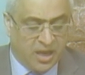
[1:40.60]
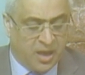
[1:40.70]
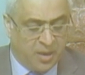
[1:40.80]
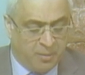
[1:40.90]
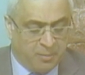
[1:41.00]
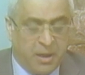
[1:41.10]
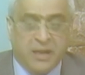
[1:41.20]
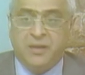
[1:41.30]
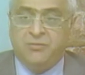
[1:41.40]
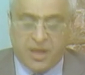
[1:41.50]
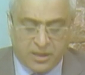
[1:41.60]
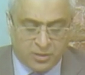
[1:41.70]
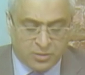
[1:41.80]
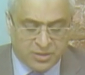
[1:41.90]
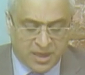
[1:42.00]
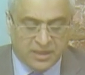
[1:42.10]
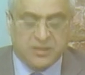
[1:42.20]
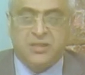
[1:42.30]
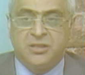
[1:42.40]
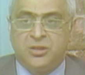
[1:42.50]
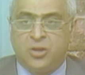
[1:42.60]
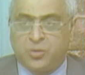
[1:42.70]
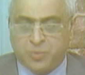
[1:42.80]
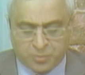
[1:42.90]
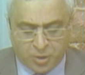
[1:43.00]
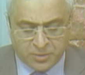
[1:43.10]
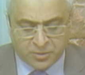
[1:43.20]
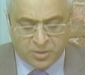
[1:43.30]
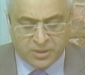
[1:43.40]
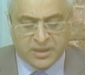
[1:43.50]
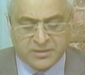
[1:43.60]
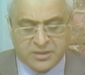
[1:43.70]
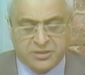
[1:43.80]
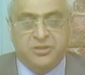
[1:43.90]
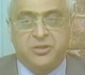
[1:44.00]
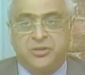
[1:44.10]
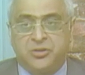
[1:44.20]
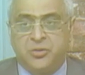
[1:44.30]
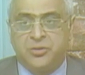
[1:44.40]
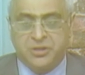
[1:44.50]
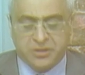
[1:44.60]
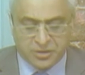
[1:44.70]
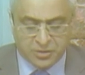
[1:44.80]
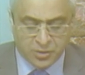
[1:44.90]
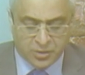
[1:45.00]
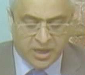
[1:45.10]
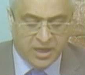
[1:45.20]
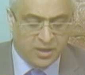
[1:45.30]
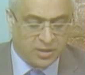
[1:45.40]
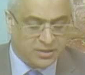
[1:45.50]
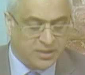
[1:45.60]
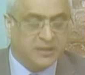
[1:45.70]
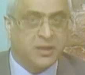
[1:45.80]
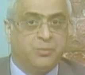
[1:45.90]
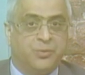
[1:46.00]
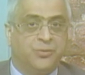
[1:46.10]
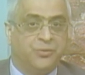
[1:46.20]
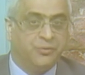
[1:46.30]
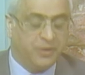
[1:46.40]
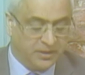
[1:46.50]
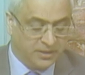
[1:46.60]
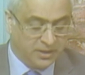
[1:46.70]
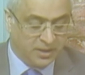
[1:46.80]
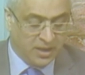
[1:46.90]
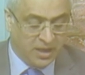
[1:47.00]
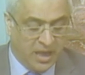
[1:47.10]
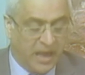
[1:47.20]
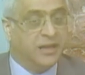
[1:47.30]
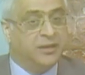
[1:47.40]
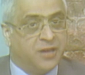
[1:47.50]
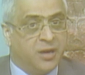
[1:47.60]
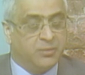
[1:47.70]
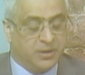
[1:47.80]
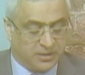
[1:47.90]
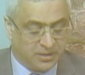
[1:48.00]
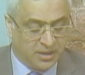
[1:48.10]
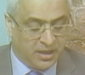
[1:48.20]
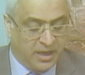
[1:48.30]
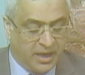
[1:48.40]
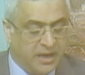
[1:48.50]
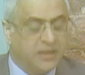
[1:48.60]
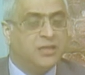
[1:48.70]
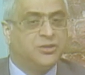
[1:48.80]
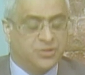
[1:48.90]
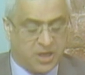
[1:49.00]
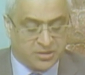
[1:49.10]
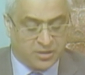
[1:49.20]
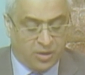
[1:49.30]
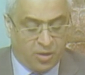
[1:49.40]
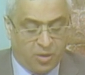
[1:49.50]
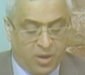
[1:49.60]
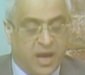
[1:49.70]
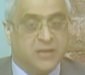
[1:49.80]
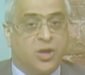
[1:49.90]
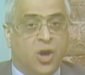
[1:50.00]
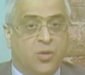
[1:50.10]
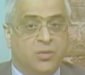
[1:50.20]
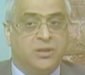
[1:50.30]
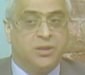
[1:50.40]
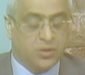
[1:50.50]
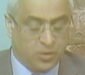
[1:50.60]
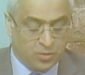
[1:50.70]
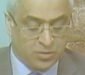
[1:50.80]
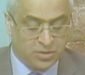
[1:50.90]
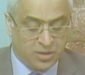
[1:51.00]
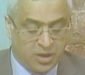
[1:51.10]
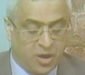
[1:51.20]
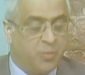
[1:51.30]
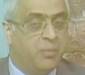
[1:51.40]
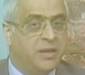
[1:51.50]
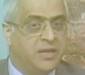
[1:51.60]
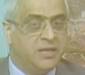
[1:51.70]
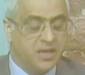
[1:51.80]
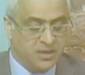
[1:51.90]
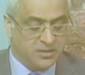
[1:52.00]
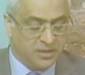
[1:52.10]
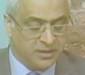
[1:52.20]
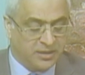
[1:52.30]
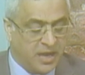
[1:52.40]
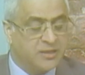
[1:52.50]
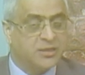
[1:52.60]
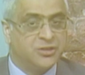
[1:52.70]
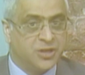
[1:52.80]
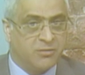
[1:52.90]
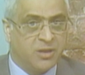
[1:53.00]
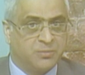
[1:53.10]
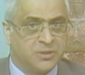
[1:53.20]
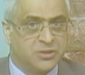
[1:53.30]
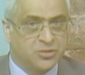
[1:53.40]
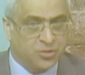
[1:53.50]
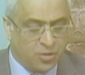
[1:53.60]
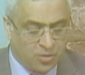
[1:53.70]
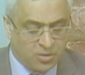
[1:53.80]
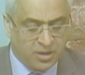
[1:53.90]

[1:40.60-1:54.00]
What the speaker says: Many well-known charities, not-for-profit organizations, institutions in the UK are set up with an endowment. English trust law has, over the course of many years and cases, developed a strong